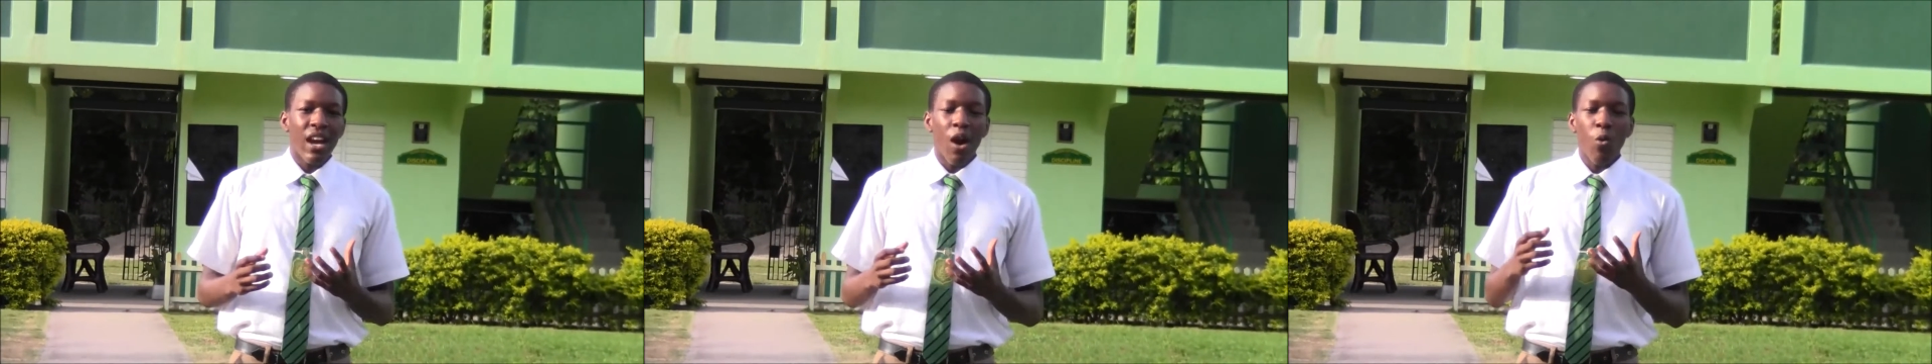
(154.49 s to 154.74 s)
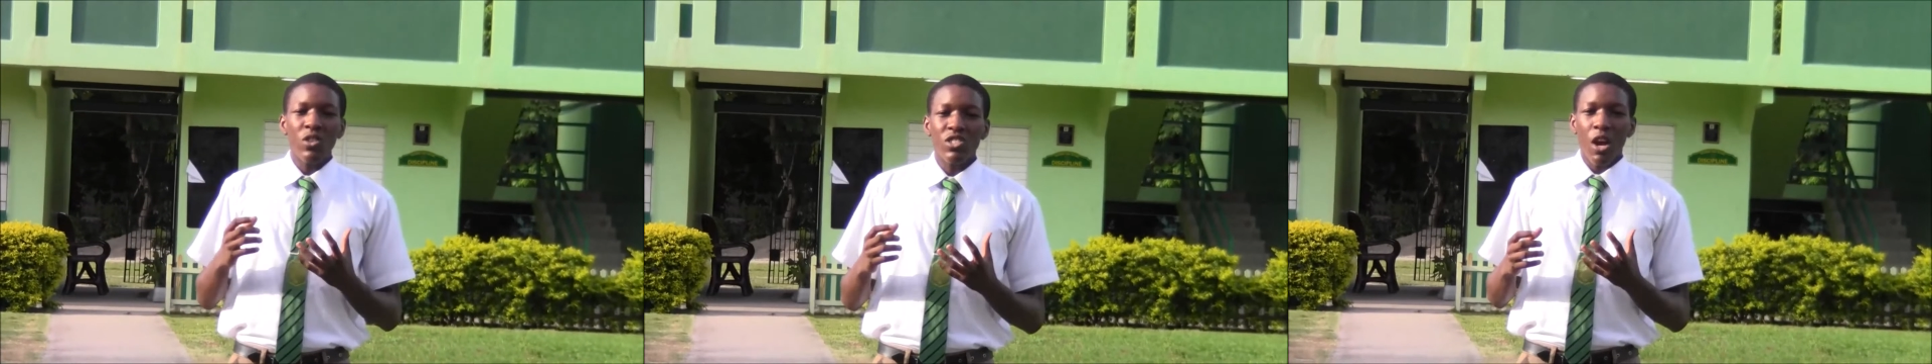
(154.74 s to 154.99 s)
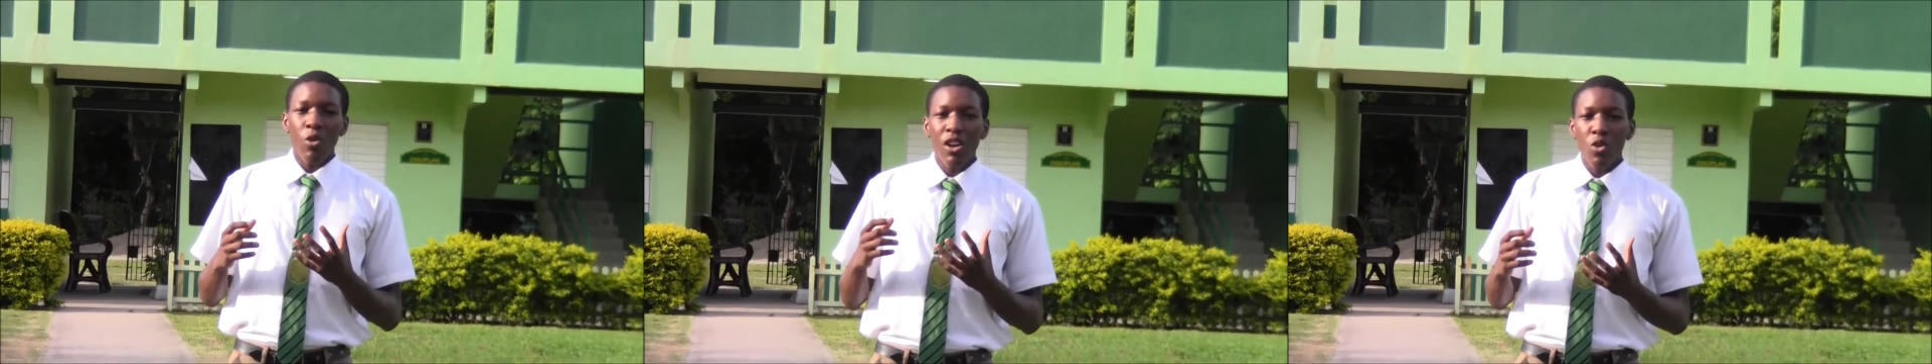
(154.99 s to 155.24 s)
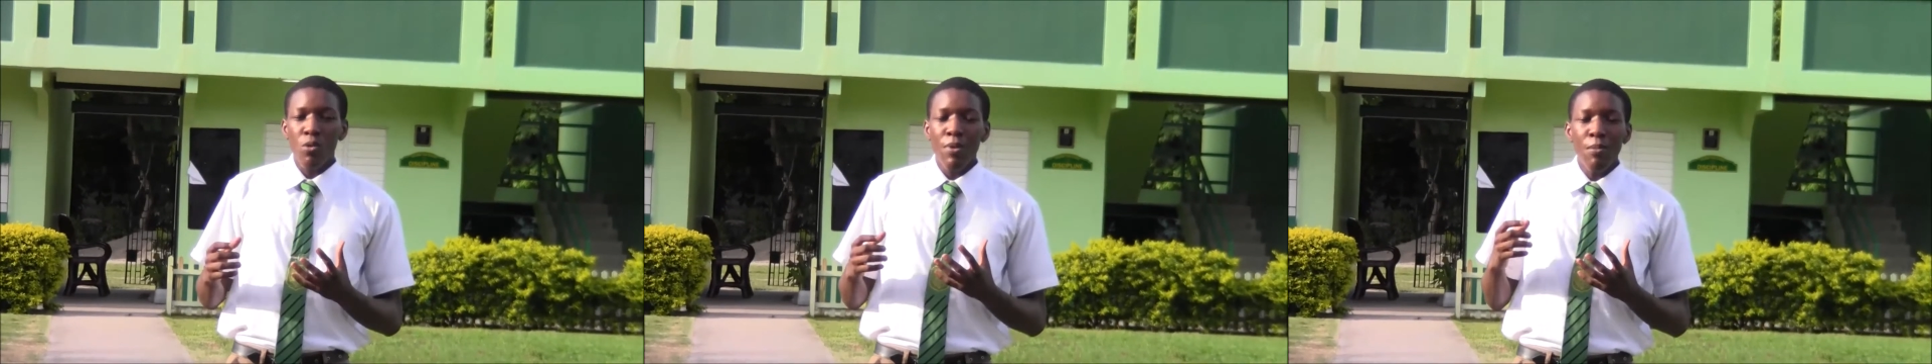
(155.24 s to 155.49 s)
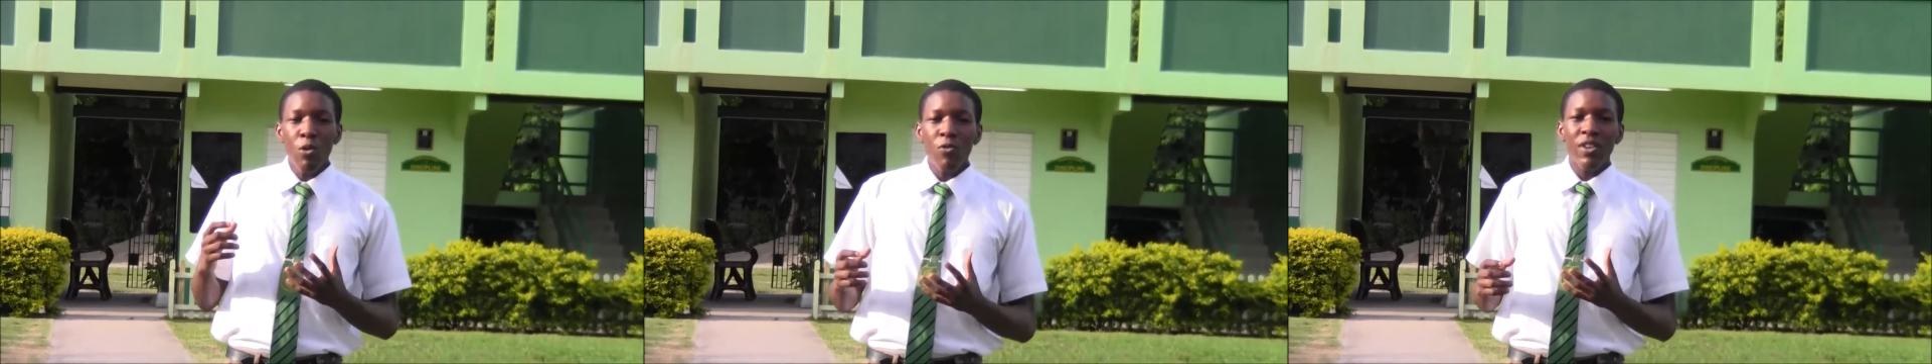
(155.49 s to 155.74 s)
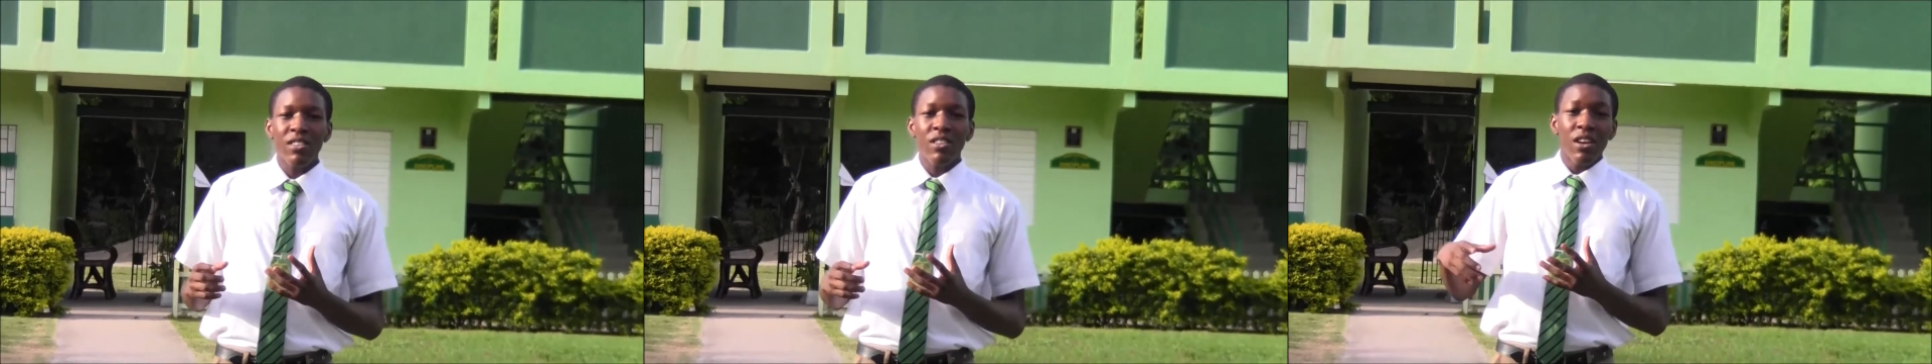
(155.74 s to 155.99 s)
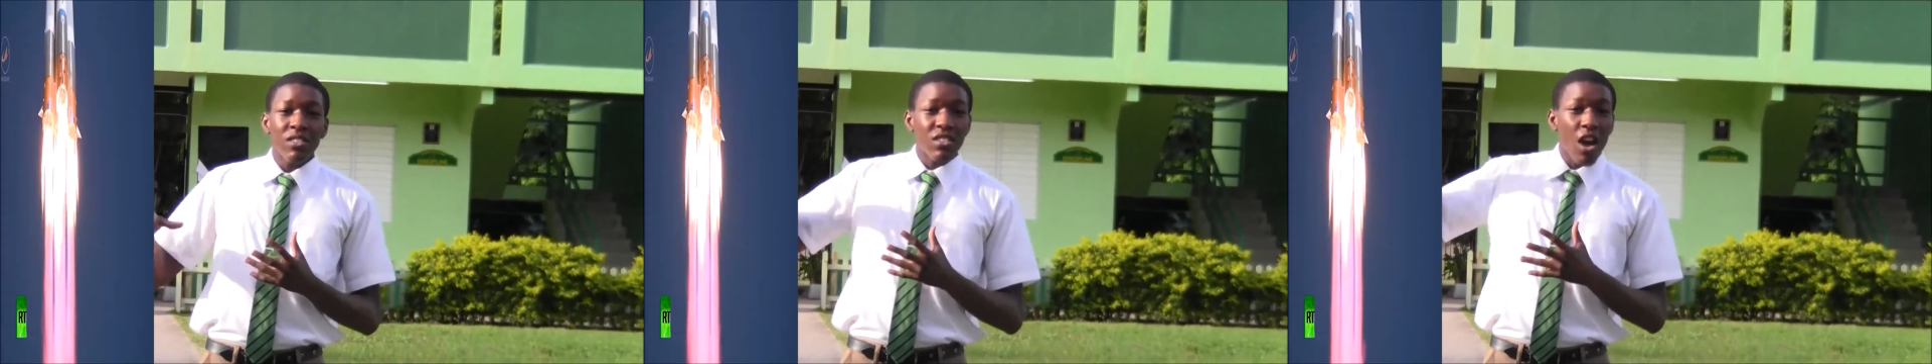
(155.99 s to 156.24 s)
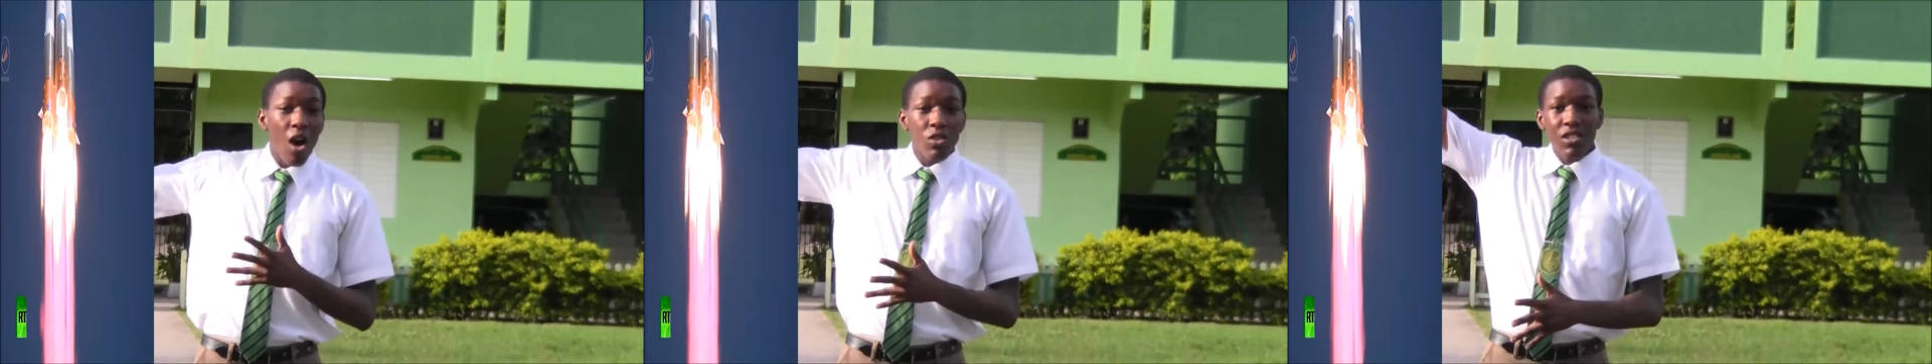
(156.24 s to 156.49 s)
at which a rocket will be moving
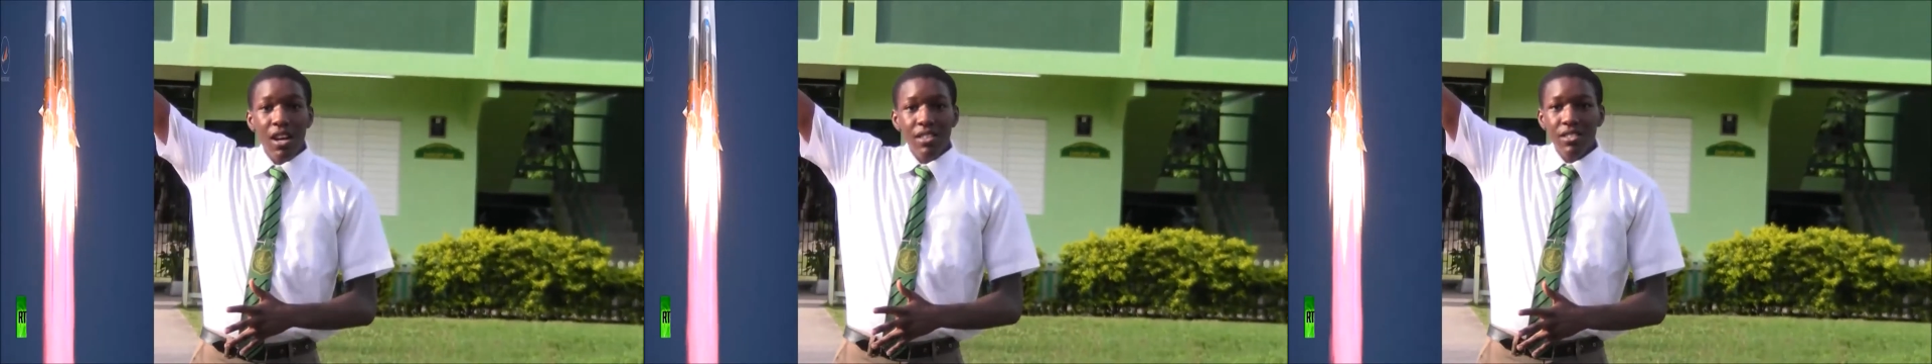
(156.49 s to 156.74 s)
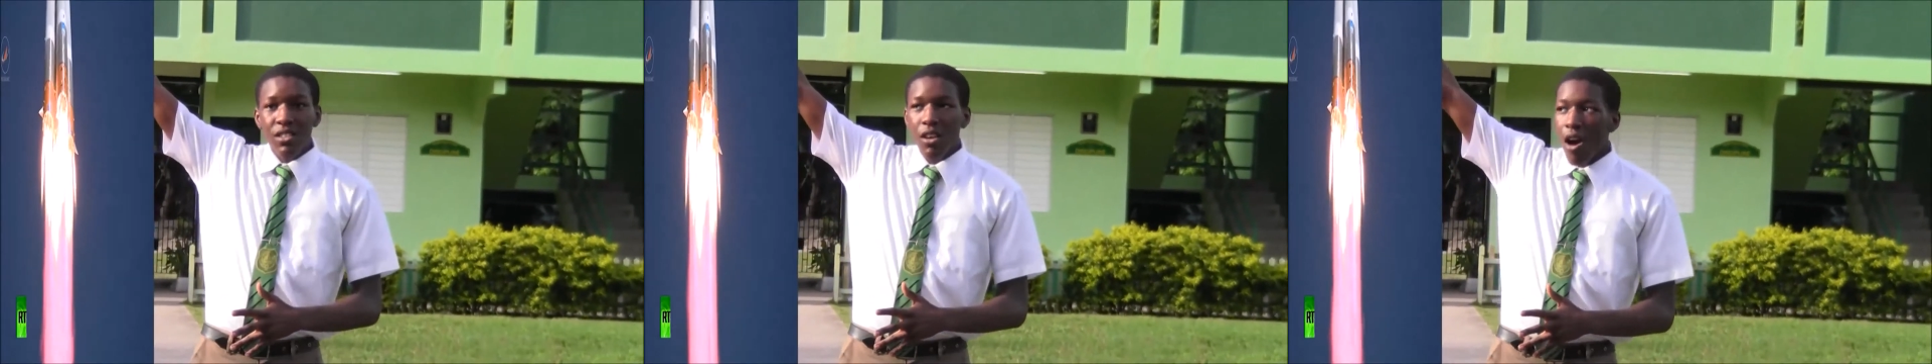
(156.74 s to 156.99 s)
thousands